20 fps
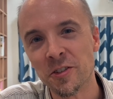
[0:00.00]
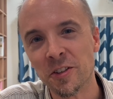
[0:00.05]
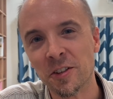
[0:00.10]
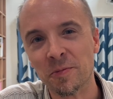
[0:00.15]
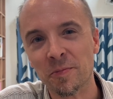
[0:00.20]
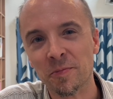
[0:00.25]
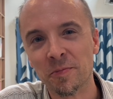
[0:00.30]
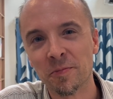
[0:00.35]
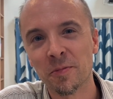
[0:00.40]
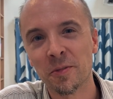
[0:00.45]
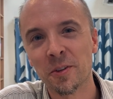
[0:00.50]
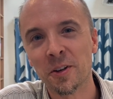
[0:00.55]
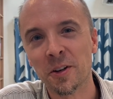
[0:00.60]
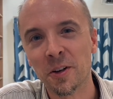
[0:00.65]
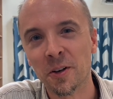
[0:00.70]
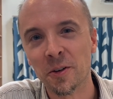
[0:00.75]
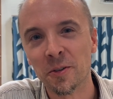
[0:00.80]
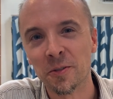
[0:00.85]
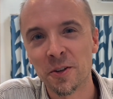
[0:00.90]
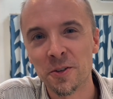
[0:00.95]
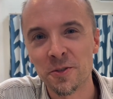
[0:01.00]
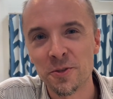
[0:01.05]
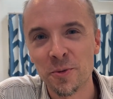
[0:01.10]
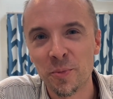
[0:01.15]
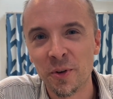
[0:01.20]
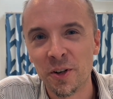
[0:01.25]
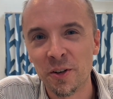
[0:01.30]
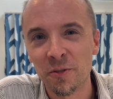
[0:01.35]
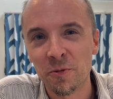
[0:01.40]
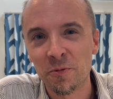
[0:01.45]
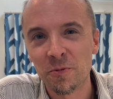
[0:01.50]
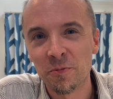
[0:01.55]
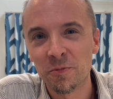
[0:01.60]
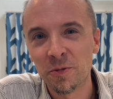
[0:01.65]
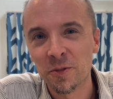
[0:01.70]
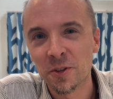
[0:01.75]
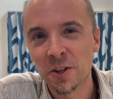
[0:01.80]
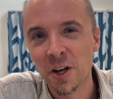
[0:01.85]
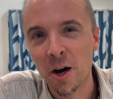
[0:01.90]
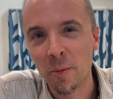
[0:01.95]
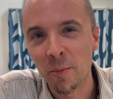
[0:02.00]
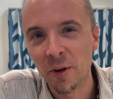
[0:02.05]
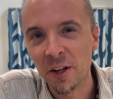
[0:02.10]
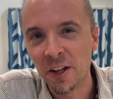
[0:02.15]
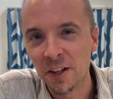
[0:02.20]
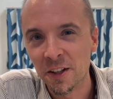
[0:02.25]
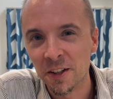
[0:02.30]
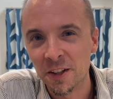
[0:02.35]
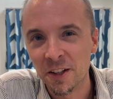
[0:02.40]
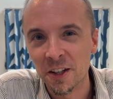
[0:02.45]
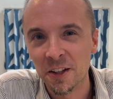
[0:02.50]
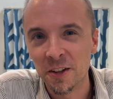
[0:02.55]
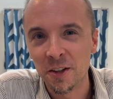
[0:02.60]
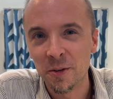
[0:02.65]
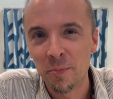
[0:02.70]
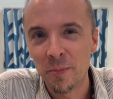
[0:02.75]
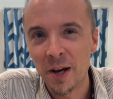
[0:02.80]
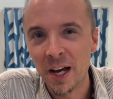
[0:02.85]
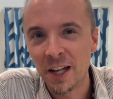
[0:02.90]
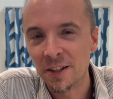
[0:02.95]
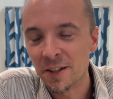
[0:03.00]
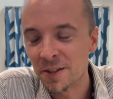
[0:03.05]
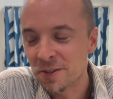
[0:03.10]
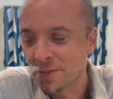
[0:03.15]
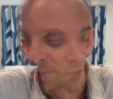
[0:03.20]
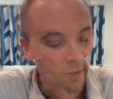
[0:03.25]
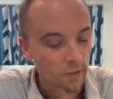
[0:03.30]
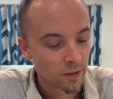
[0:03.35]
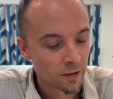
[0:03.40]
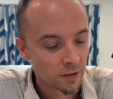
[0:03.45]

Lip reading: you, there's a bit of comedy in the madness.